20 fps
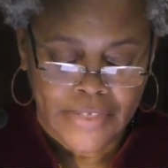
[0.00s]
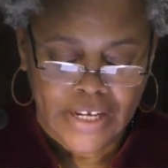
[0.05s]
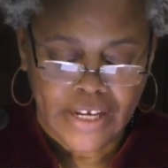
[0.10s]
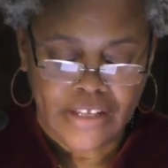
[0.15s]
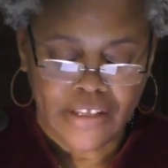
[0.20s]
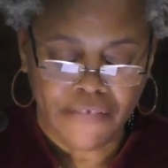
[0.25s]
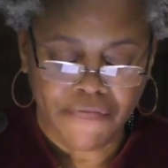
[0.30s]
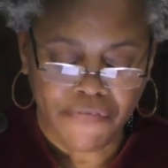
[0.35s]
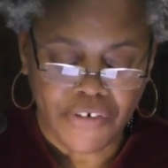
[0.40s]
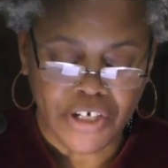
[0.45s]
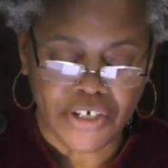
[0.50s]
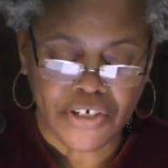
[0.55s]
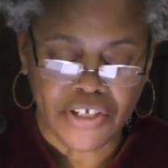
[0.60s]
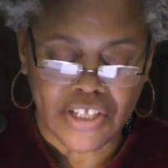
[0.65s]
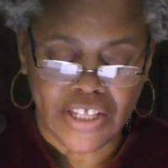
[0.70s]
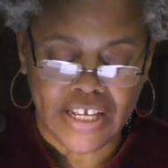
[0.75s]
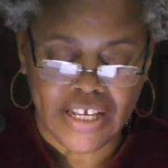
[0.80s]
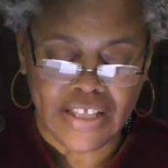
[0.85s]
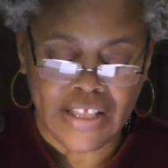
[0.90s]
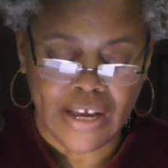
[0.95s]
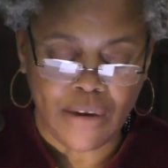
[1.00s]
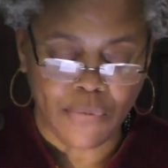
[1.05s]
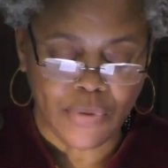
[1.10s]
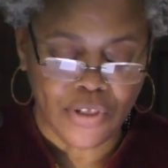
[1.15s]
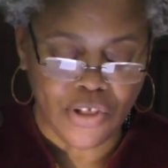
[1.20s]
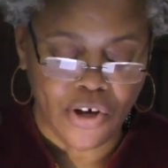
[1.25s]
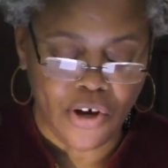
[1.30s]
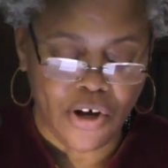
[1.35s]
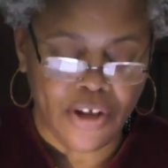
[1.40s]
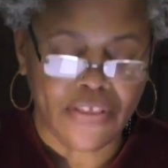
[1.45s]
And the first thing that
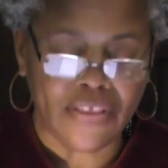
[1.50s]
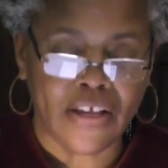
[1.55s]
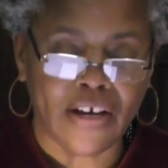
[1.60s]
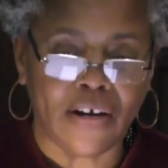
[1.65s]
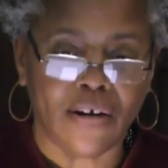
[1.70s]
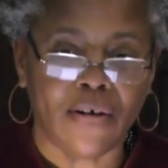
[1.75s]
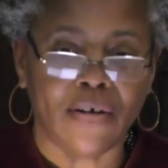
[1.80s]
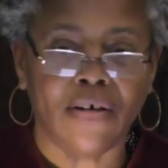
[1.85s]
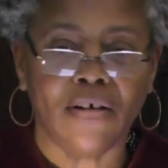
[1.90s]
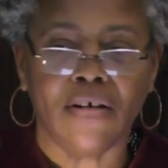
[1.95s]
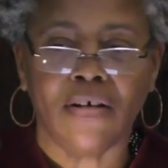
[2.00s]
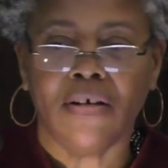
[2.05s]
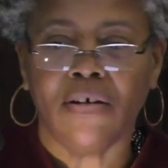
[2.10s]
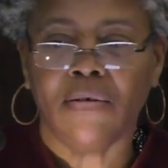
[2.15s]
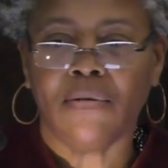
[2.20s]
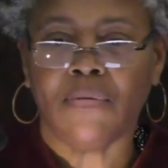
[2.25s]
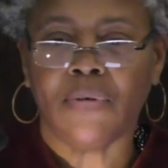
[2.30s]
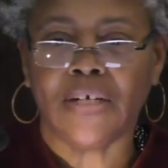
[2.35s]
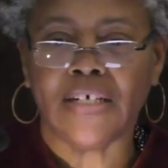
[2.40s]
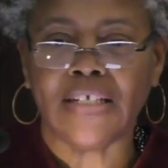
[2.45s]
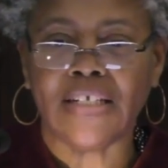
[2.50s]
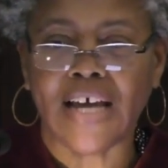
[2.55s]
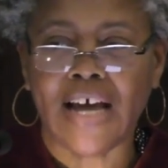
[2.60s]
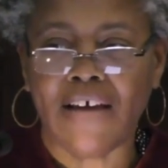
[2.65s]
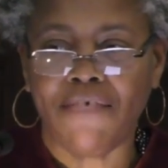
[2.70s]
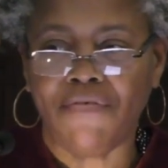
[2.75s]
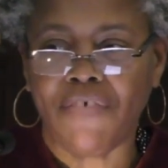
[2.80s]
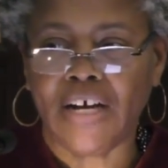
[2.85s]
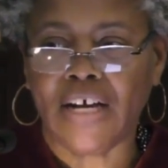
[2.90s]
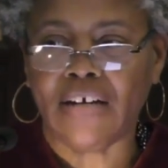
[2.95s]
was on there was
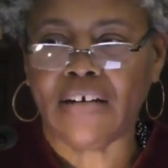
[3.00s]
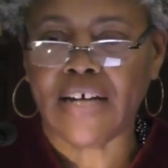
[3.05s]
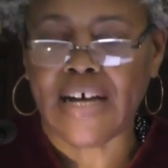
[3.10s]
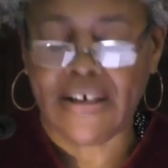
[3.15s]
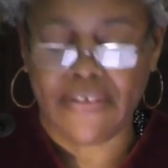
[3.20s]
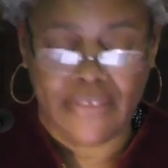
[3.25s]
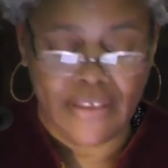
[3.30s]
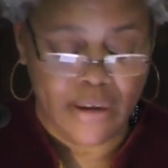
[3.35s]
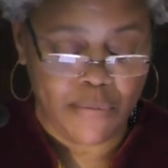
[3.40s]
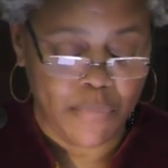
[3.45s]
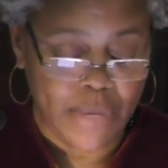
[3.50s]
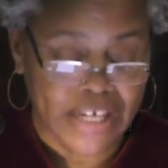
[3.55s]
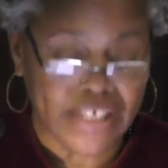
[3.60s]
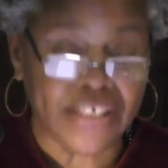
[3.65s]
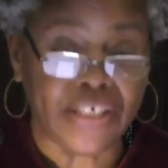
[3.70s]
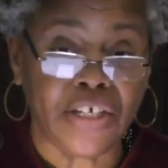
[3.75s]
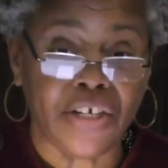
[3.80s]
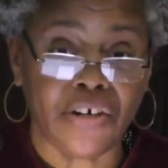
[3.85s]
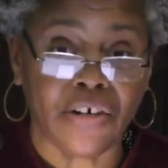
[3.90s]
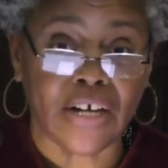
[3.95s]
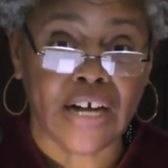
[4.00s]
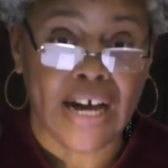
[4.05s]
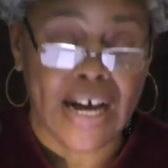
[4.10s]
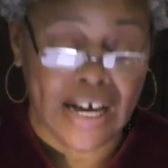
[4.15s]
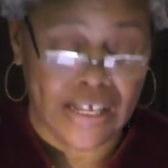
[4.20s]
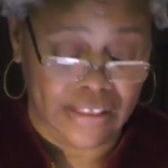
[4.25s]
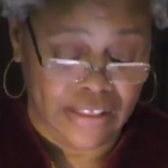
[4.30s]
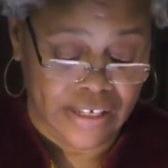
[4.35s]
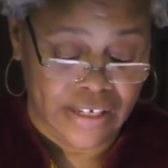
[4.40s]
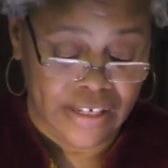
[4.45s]
I found out that my dear
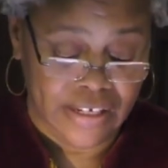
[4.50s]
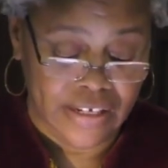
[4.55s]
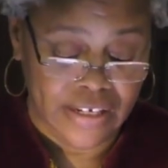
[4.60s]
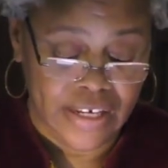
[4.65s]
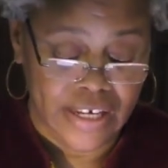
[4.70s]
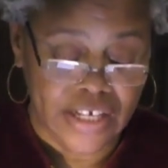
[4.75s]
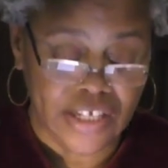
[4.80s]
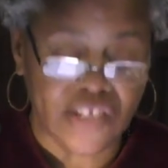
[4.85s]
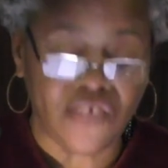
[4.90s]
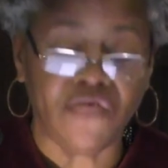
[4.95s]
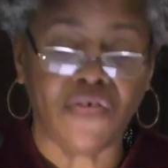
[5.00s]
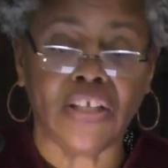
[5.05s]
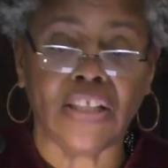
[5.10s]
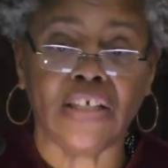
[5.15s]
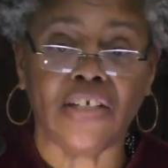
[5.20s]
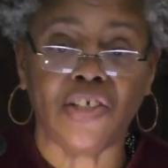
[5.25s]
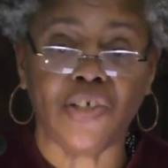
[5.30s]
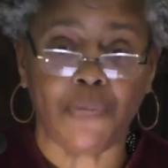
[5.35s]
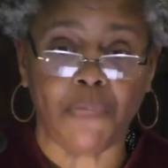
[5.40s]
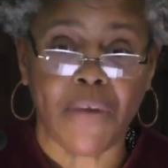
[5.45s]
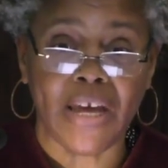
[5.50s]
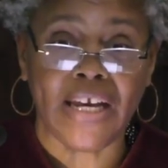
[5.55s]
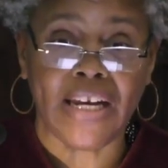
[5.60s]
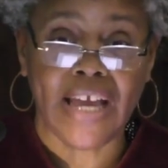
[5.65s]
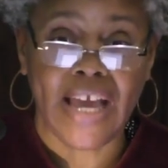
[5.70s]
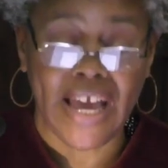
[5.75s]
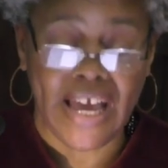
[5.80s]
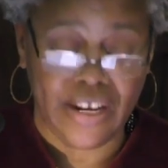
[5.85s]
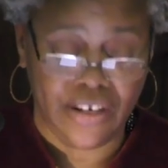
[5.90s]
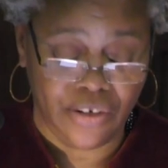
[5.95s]
colleague in East Village,
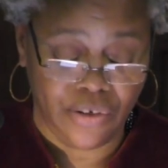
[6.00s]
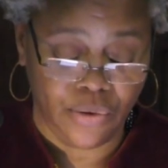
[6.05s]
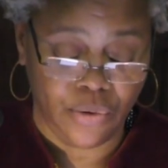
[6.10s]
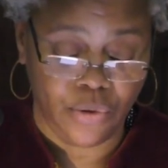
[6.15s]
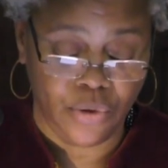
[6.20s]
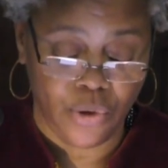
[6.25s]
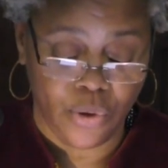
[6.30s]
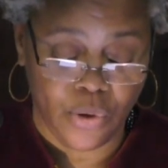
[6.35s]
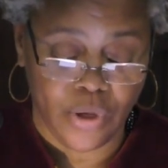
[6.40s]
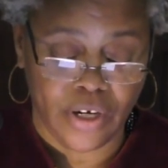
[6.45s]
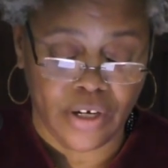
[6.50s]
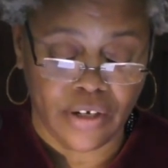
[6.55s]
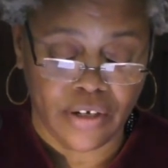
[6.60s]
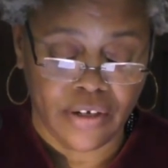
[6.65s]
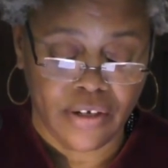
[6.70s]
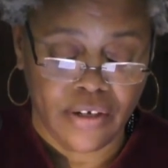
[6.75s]
Manhattan, New York,